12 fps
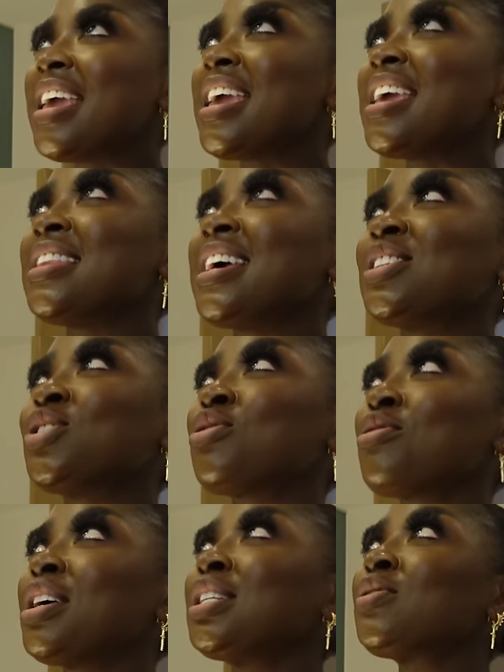it has
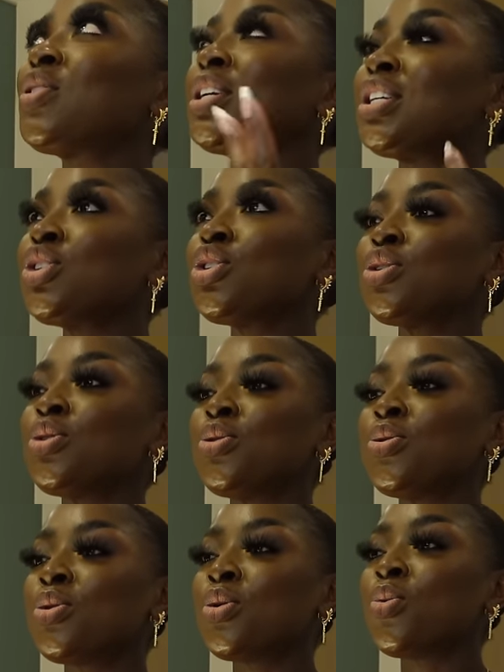transferred
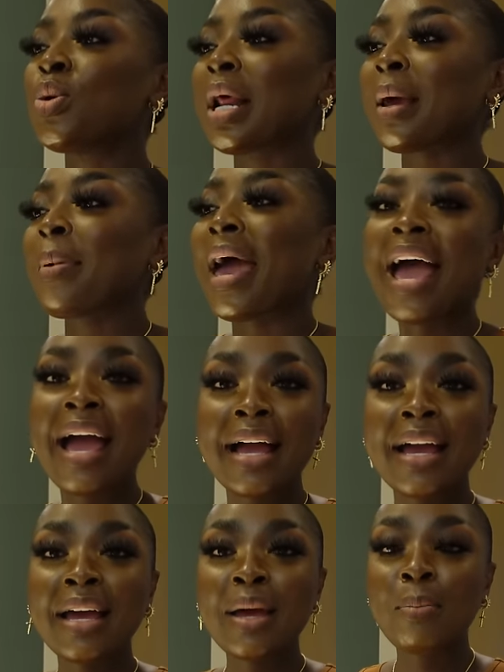into when I
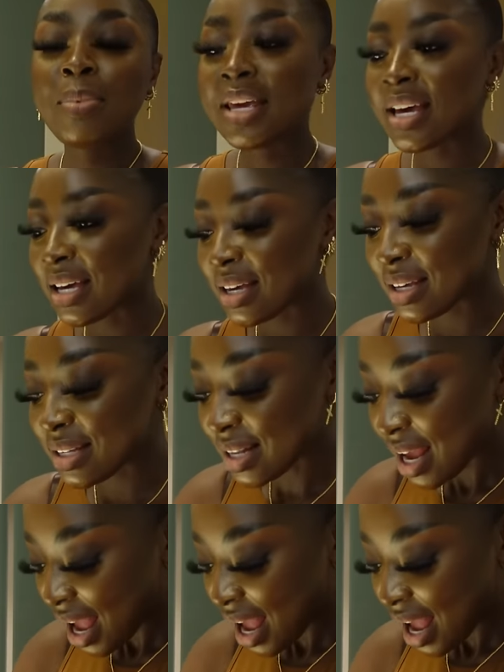pack because